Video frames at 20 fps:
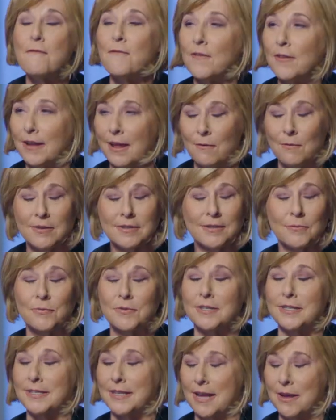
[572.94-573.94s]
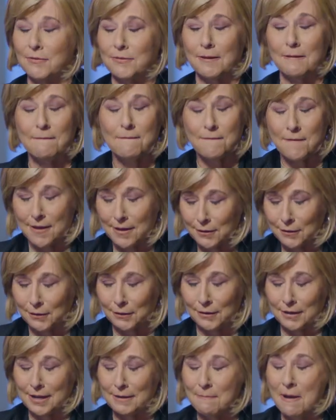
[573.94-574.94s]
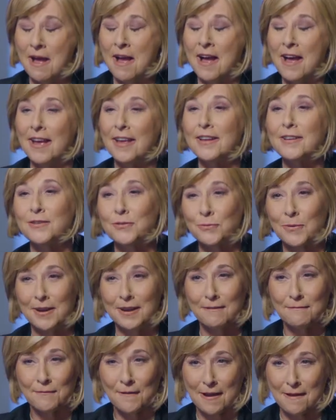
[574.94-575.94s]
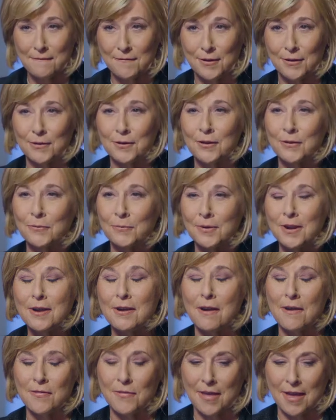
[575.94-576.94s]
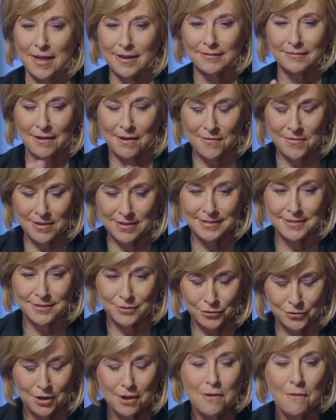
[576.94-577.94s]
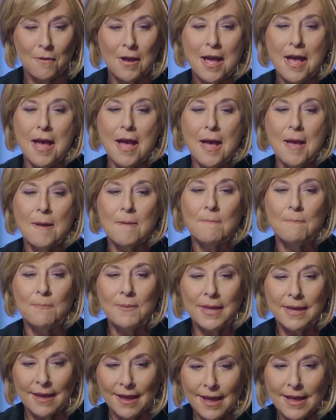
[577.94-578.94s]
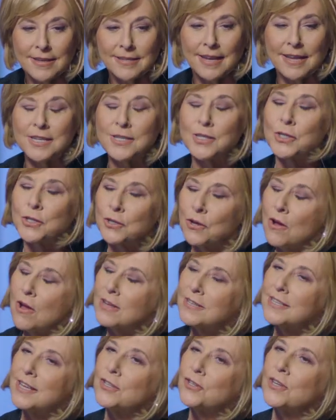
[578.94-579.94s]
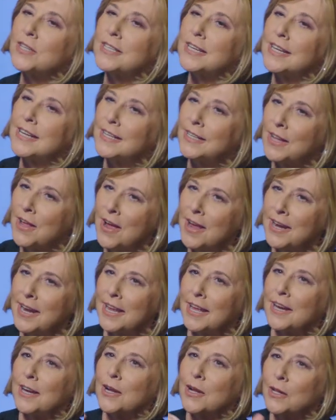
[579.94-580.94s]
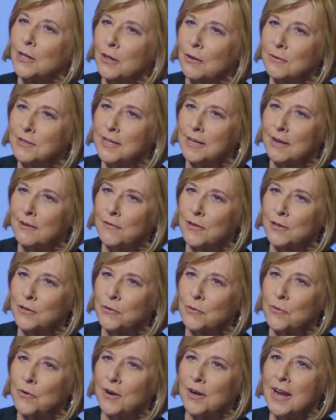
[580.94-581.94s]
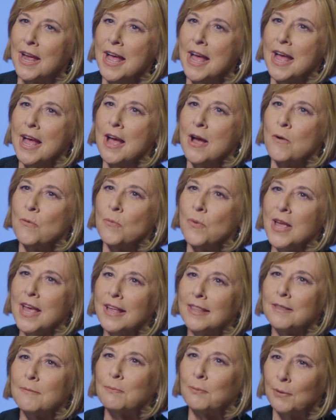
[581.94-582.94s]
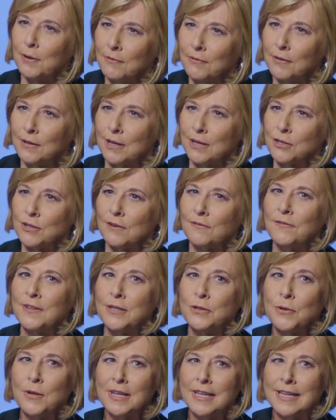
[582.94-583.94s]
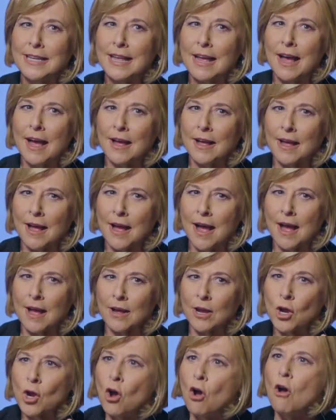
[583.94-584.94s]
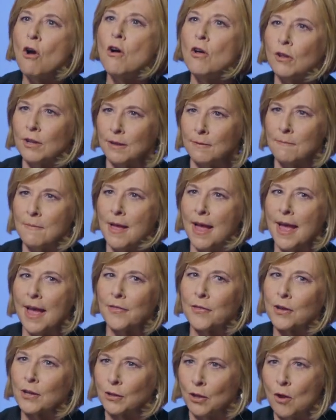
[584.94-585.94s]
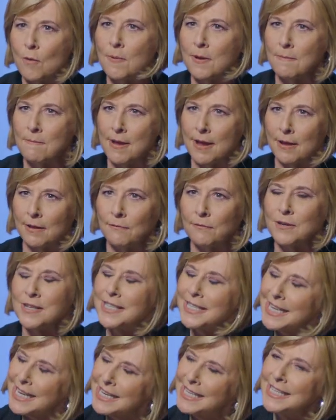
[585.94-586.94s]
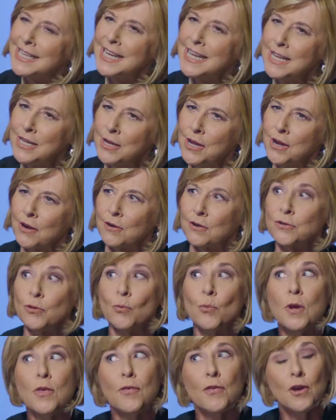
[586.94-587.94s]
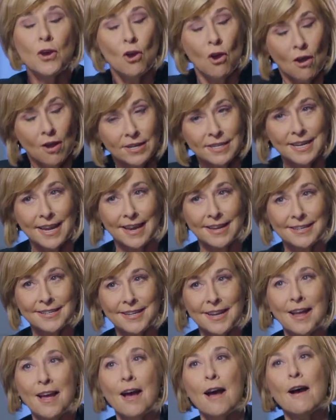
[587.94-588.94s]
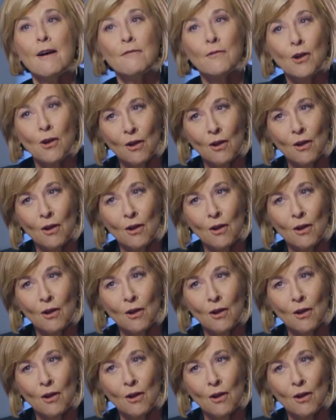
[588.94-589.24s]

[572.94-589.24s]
feel I was a resounding failure in my 25-year career on this show, because I saw such a declining and a closing of the door. We had the privilege of doing a column at the Globe and Mail for 16 years with the content of